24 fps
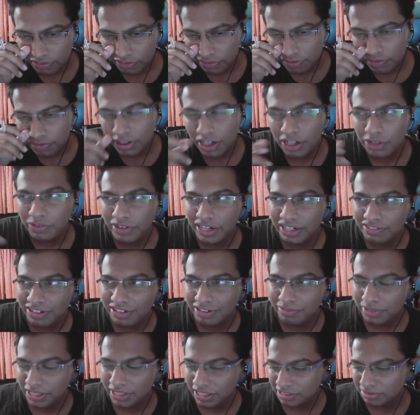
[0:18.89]

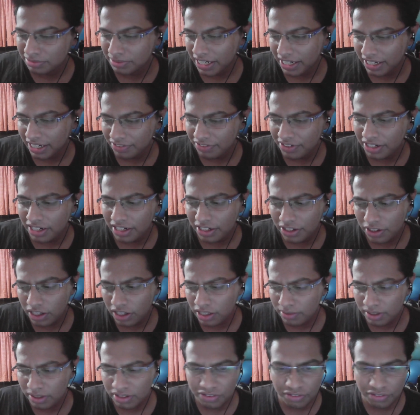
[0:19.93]
but I definitely talked
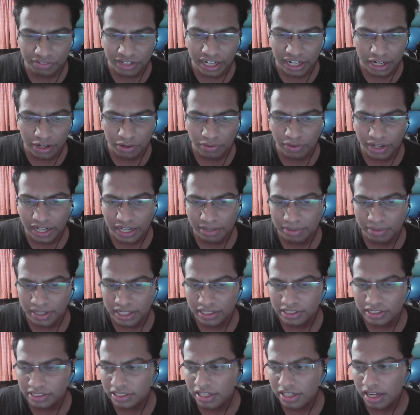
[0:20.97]
about 15-20
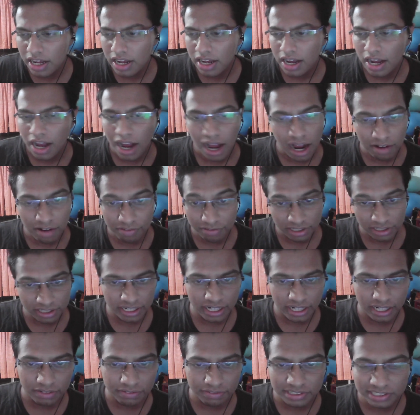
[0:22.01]
minutes after the
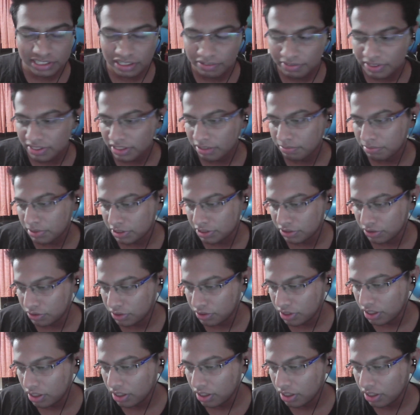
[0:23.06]
end of the 7th episode